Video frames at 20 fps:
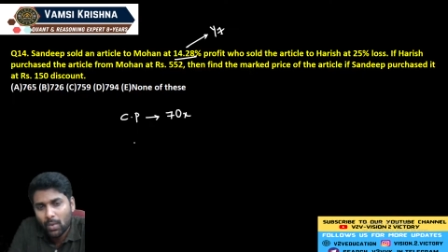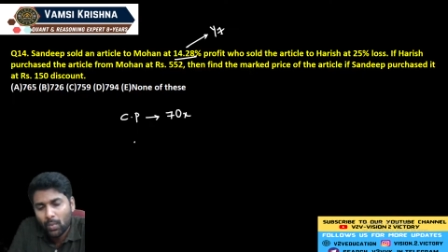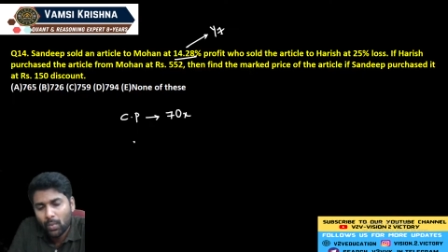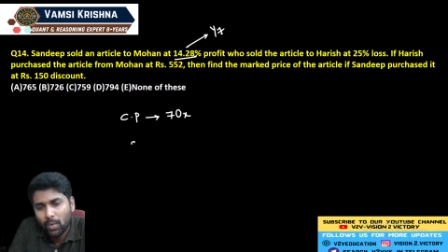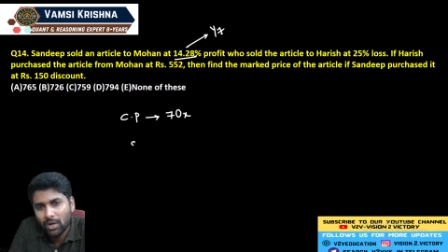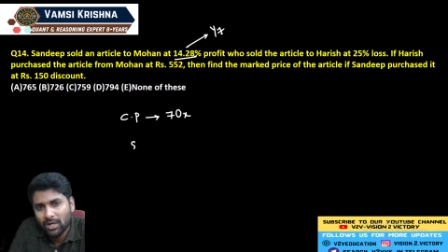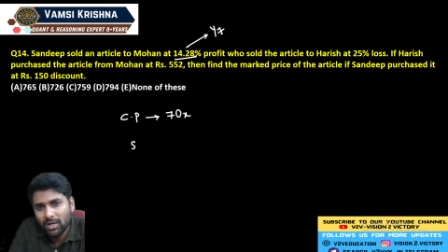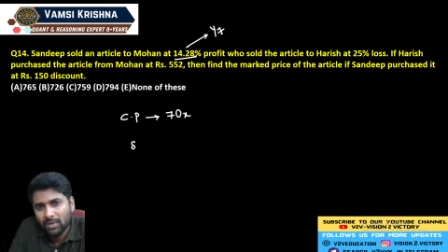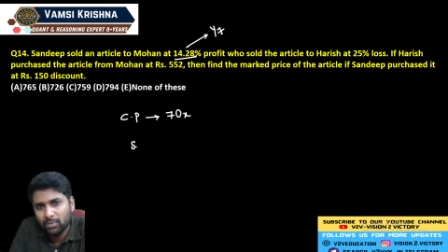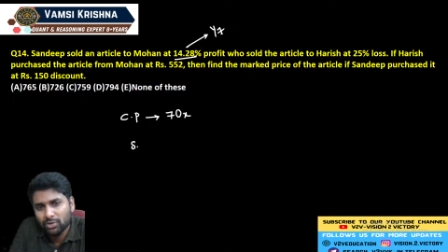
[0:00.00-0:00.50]

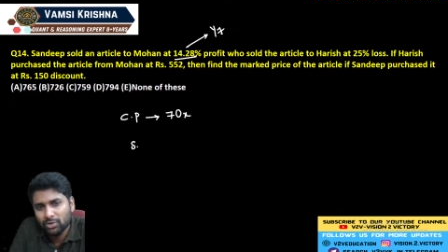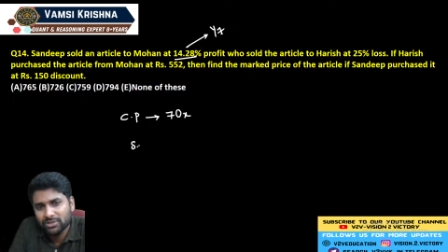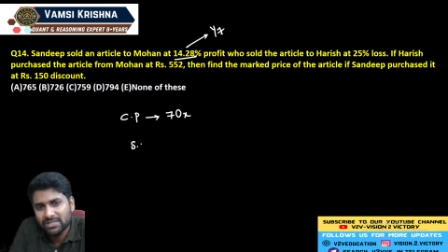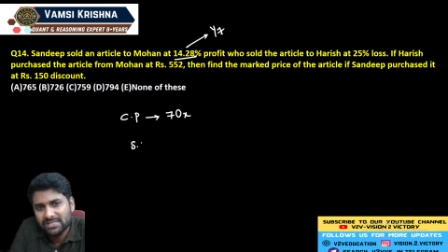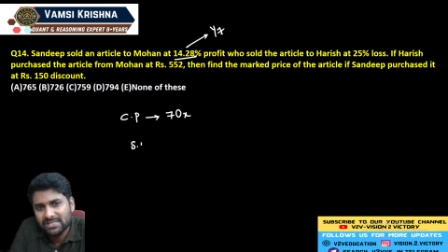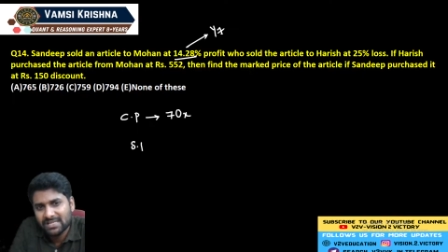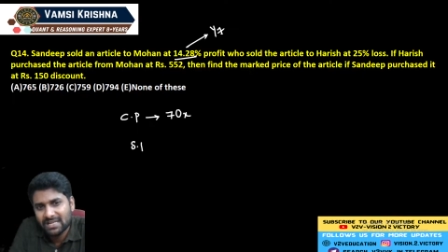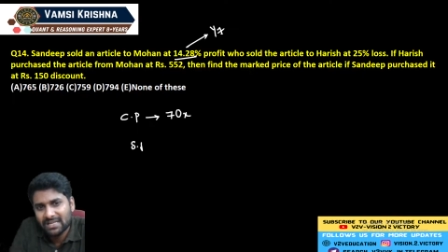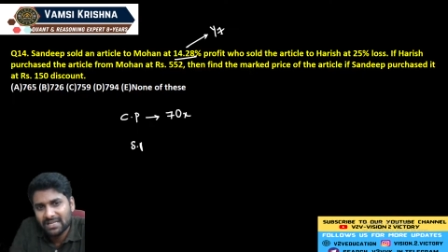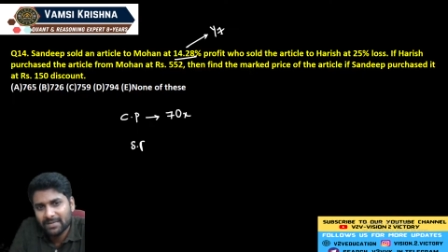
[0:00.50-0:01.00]
What about the
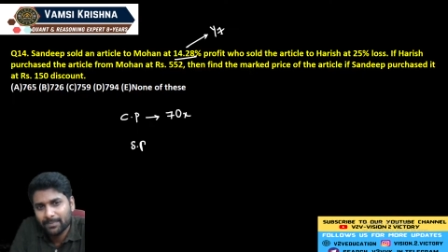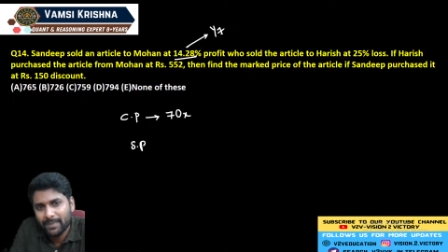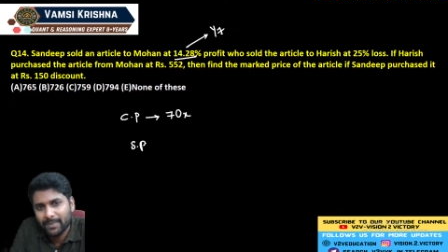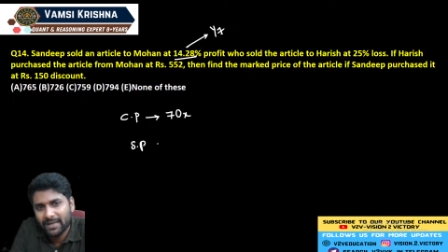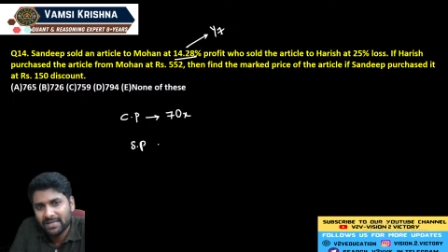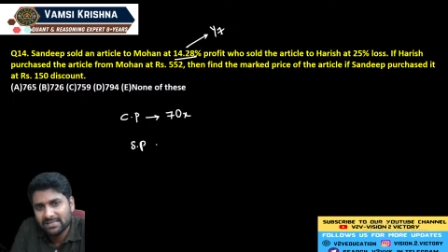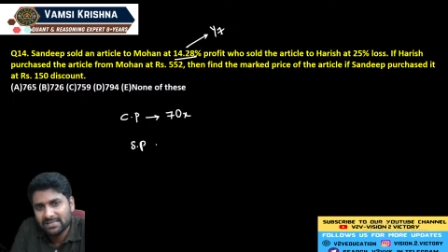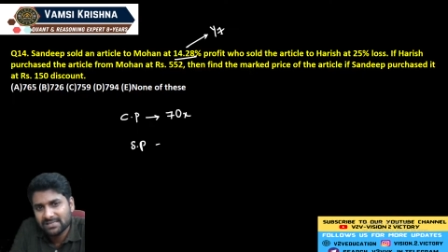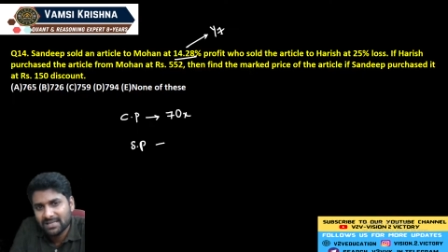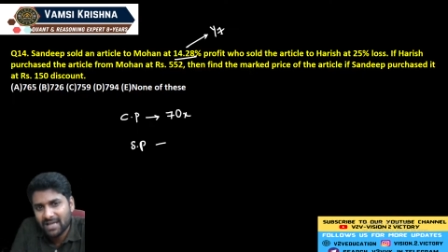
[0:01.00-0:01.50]
selling
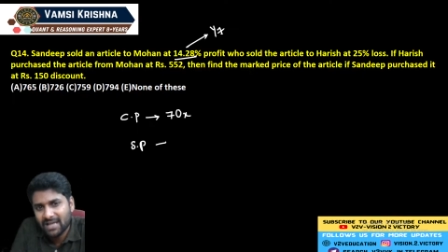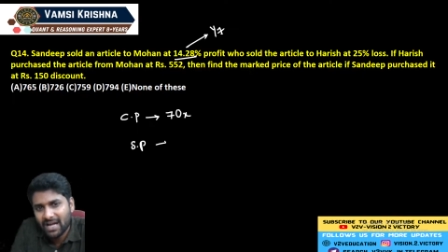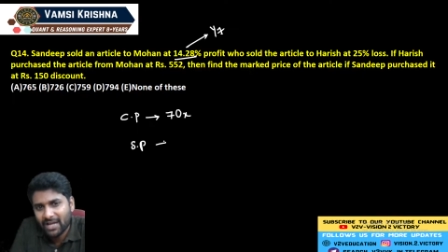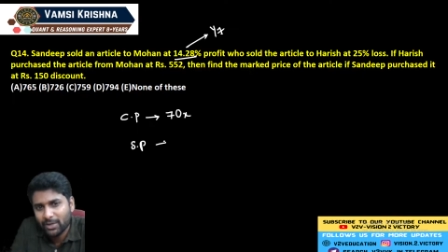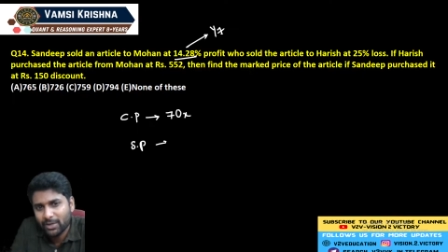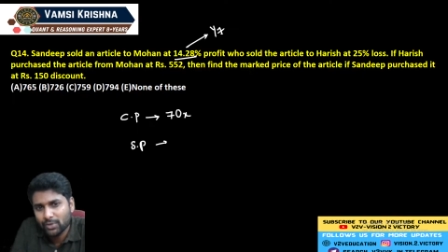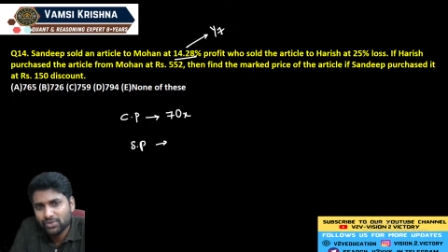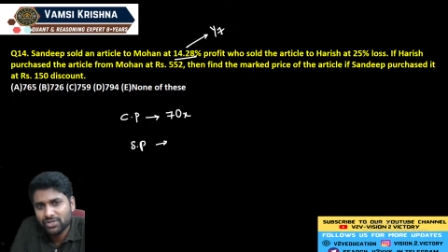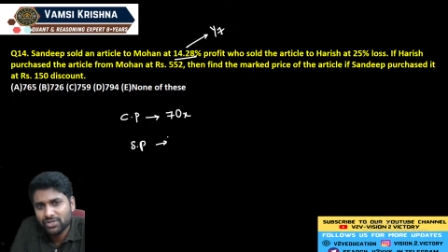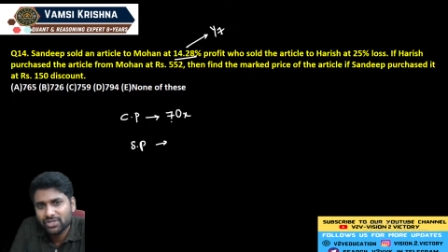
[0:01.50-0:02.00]
price? I
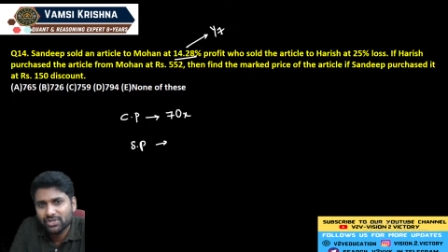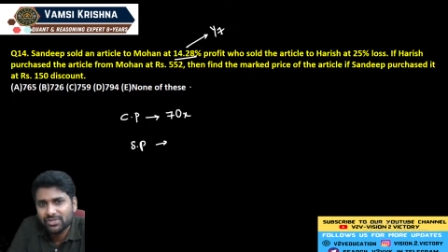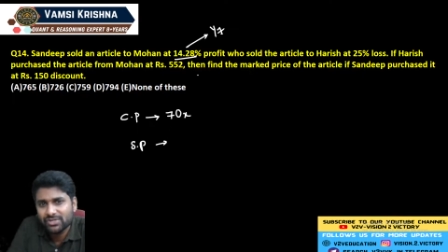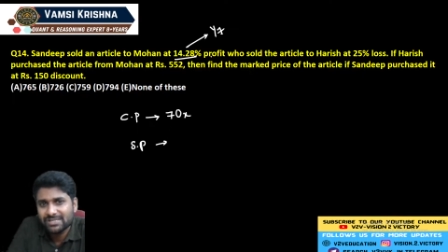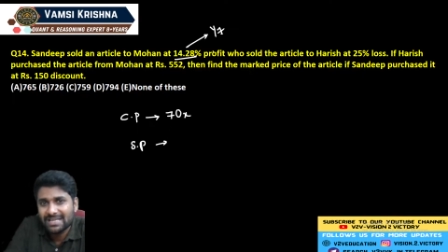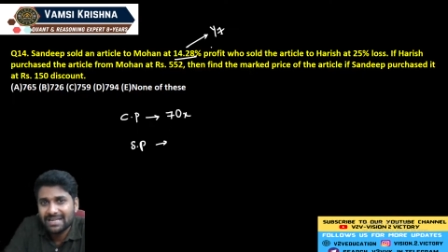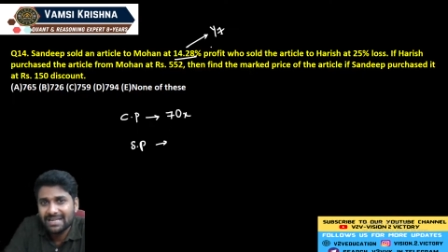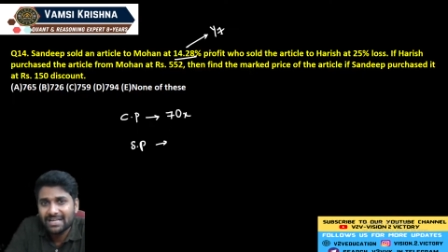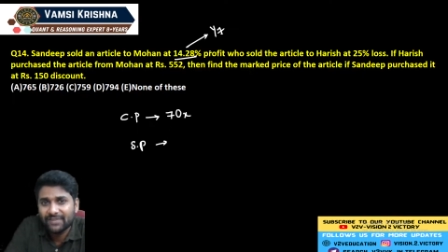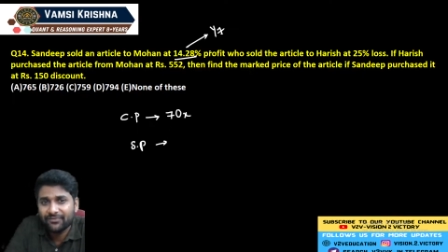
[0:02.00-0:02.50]
use it to
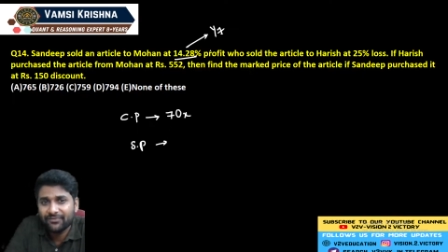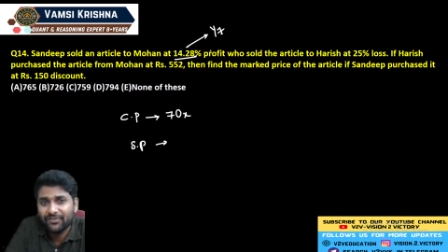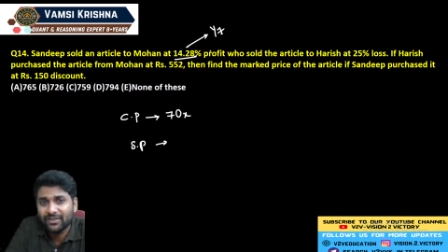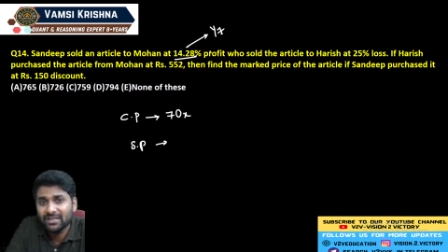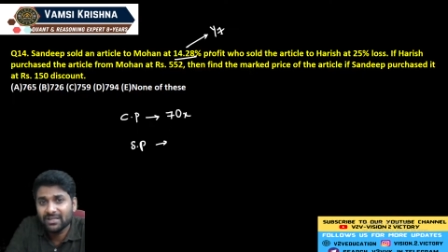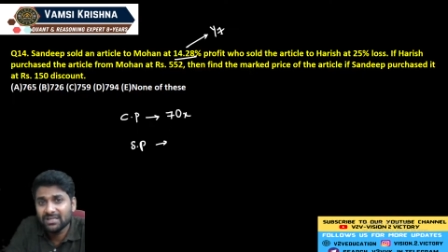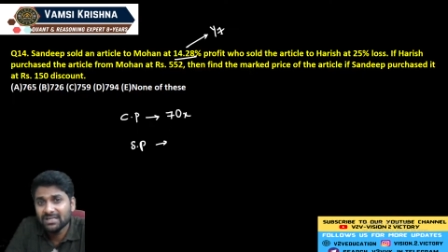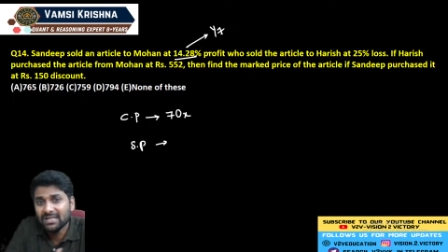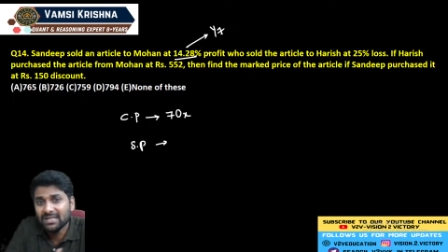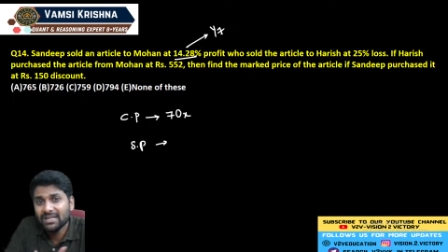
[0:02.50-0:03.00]
sell it
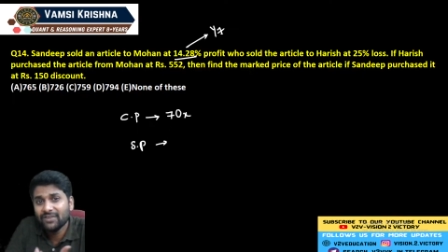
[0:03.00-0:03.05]
for